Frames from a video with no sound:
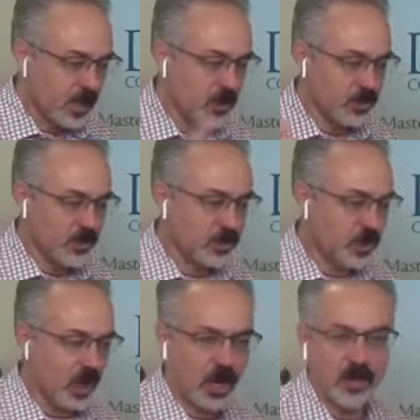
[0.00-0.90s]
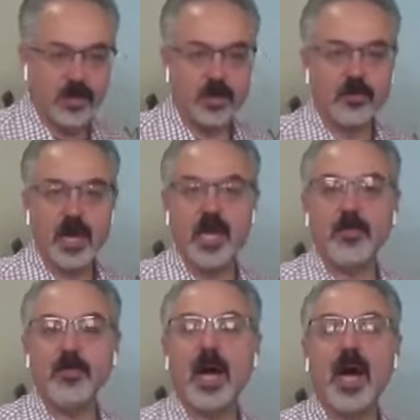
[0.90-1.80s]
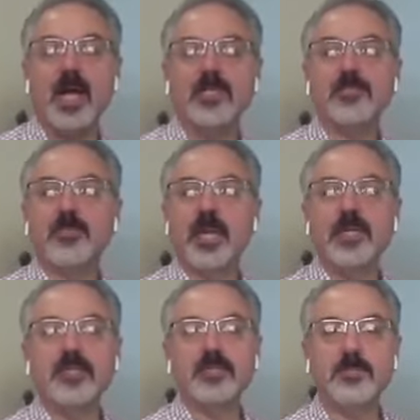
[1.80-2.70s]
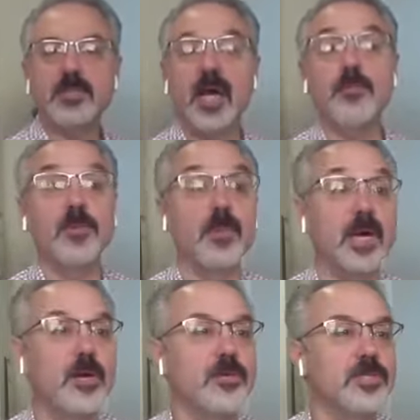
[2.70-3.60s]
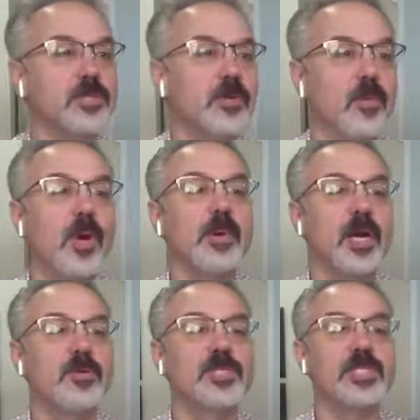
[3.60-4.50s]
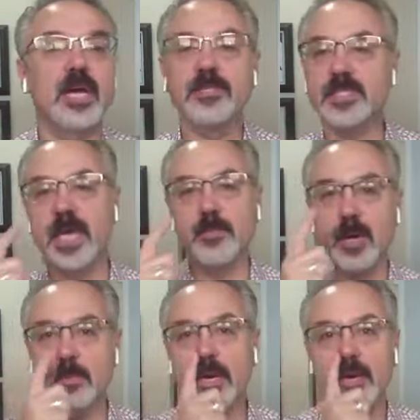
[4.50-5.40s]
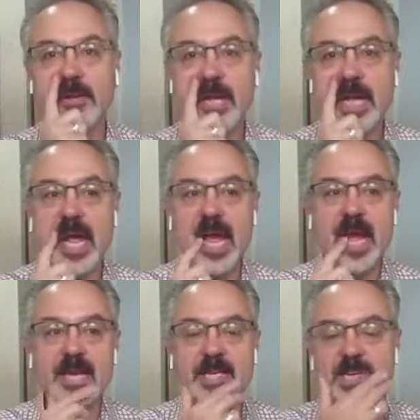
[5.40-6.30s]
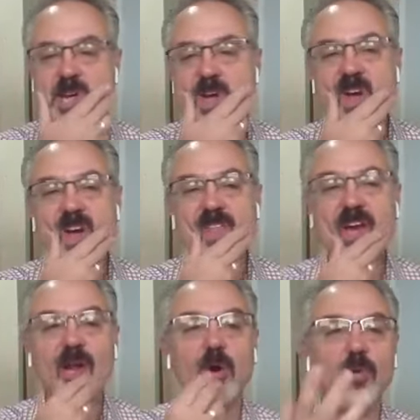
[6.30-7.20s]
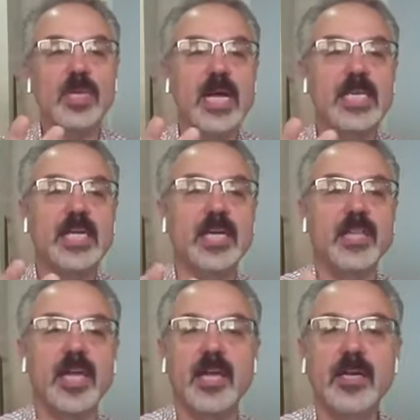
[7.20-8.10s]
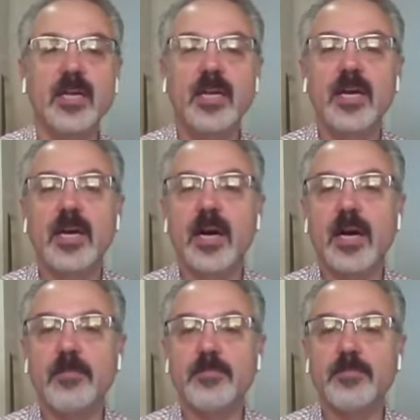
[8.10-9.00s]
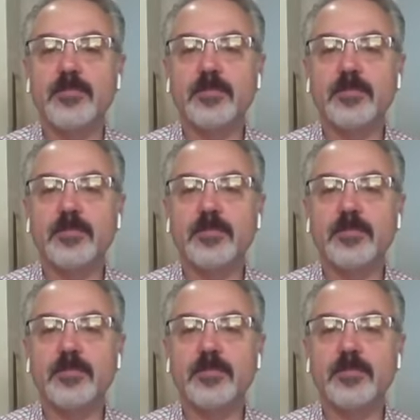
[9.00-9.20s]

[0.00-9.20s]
you know, as you saw on the write up, I spent some time with my coach or one of my coaches out in Santa Barbara. And that whole idea that, um,